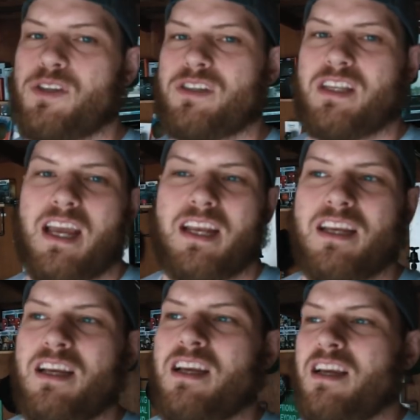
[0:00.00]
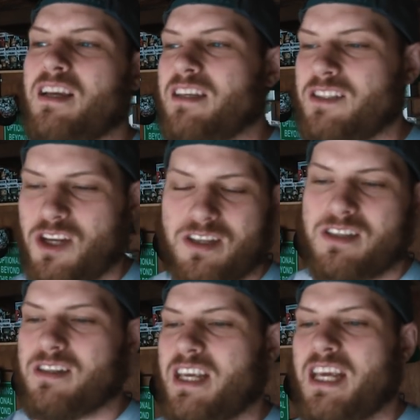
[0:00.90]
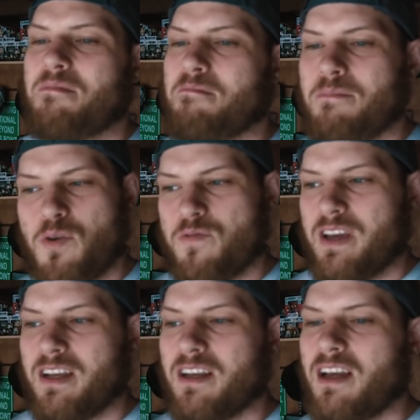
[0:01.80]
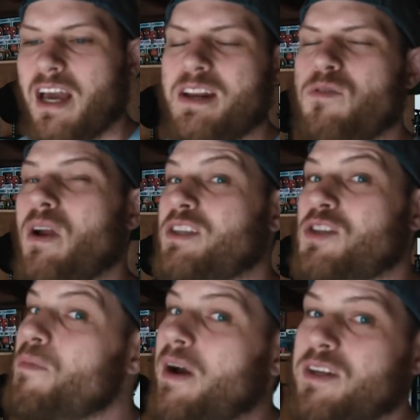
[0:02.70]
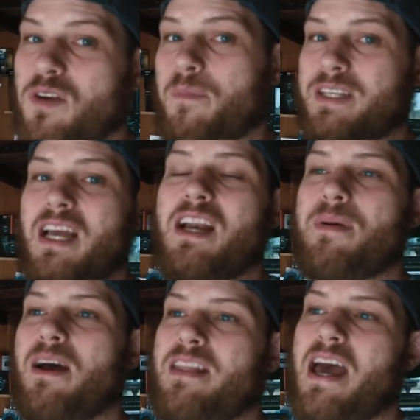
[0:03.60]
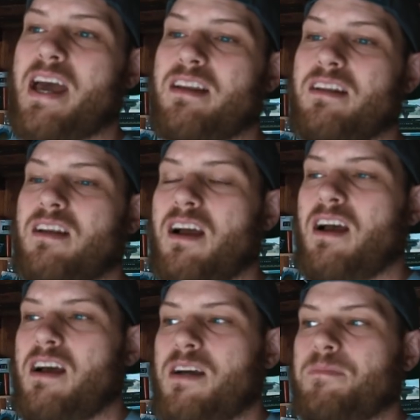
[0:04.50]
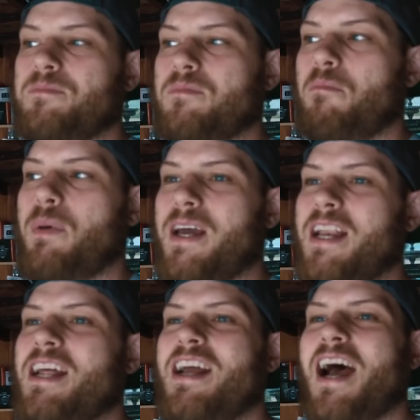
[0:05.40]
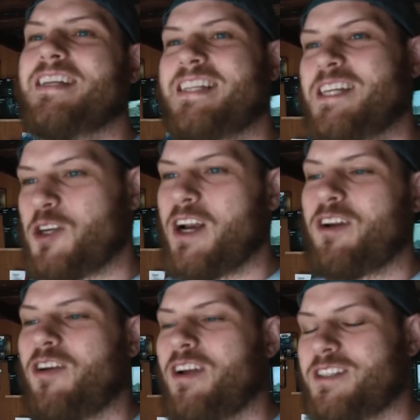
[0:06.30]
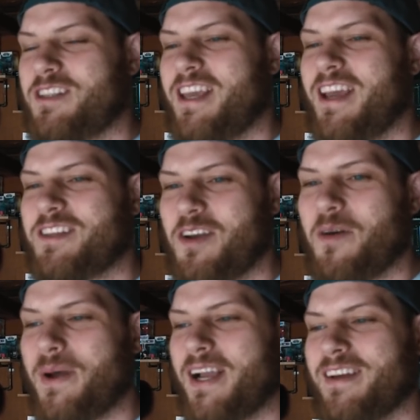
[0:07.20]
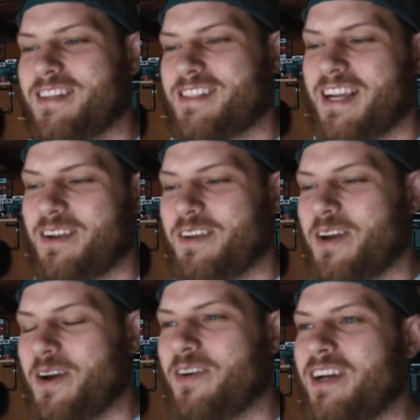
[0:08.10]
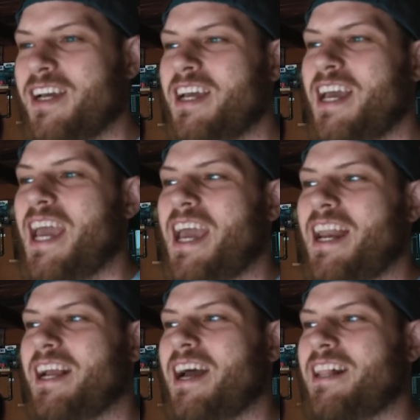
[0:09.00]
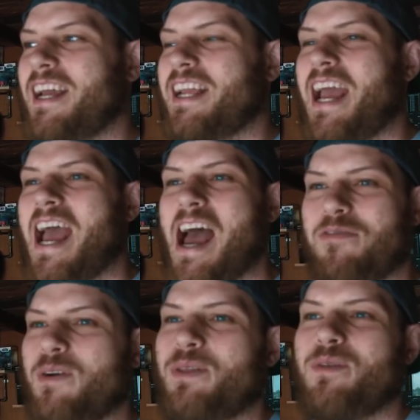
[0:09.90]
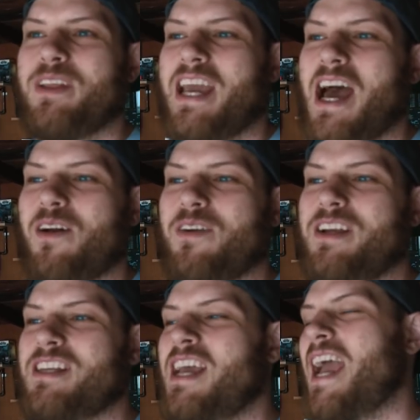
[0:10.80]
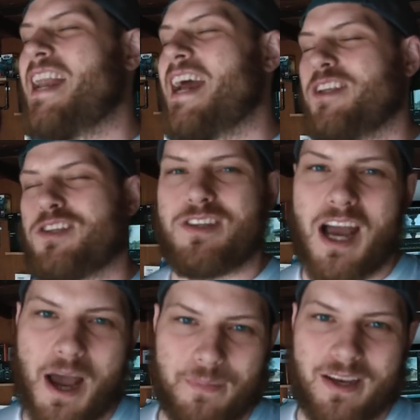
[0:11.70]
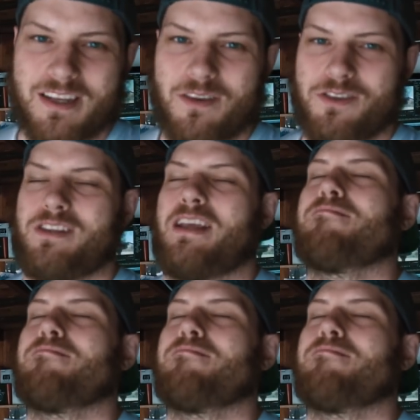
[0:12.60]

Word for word: just like, just keep moving. I didn't rest too much, so I'm excited about that. Um, but I did try to crush the assault bike on the second go, and I got like halfway through the calories and had to stop because I was just like